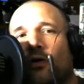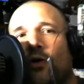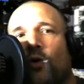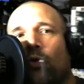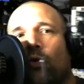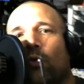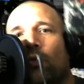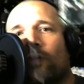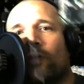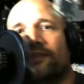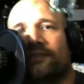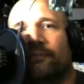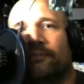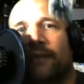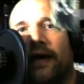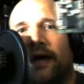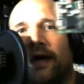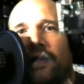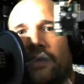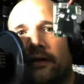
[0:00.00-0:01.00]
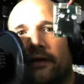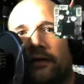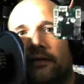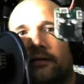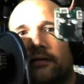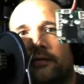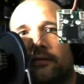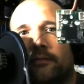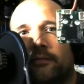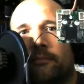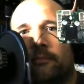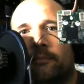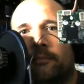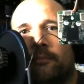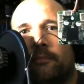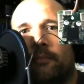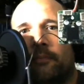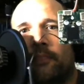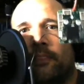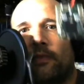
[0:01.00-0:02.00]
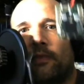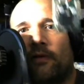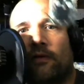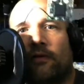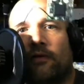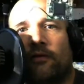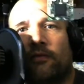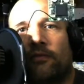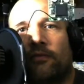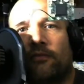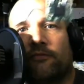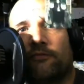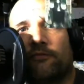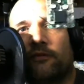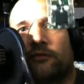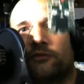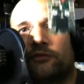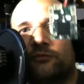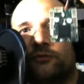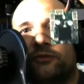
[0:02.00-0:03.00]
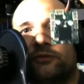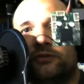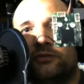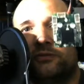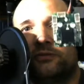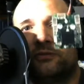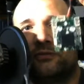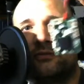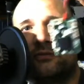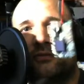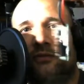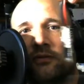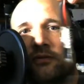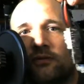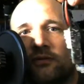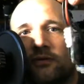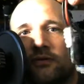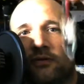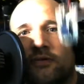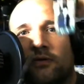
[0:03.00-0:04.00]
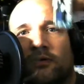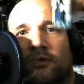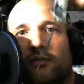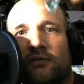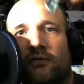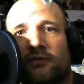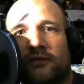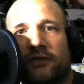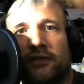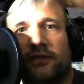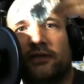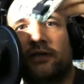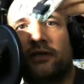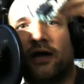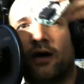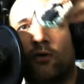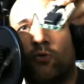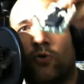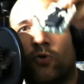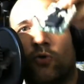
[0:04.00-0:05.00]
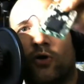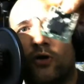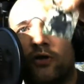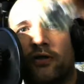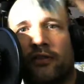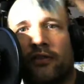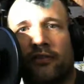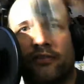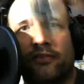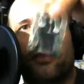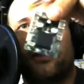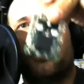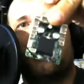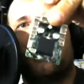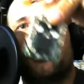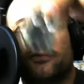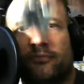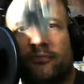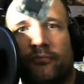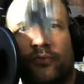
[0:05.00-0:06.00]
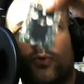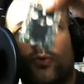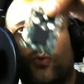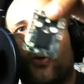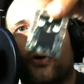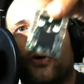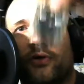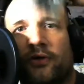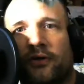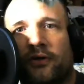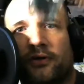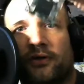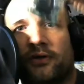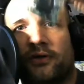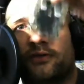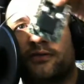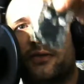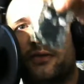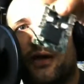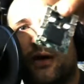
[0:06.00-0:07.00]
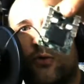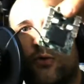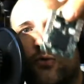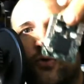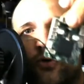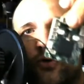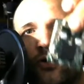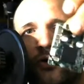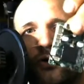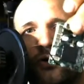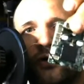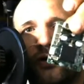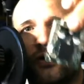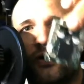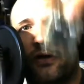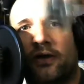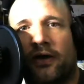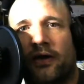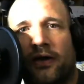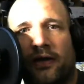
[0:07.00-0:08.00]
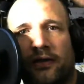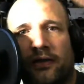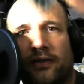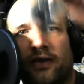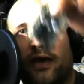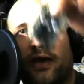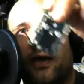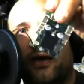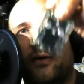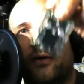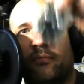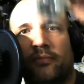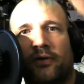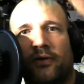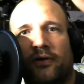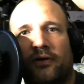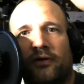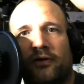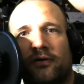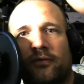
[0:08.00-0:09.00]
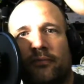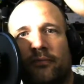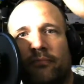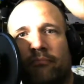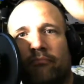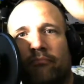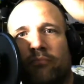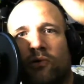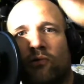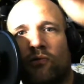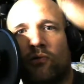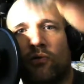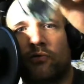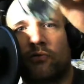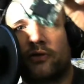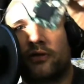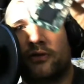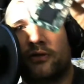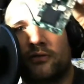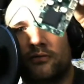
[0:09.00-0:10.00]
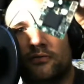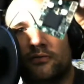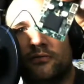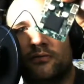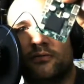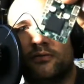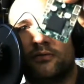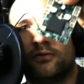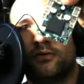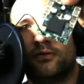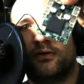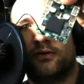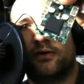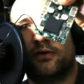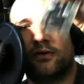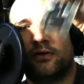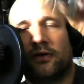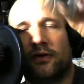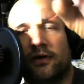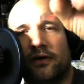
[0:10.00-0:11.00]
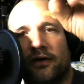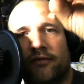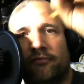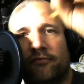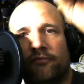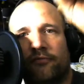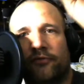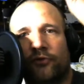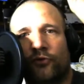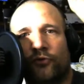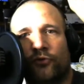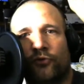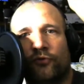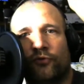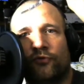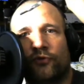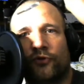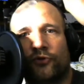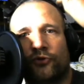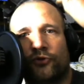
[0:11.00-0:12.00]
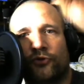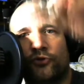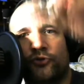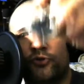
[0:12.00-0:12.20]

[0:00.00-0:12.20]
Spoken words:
was bad. The first one did not work. This board does not work. It came broken. It flew for 2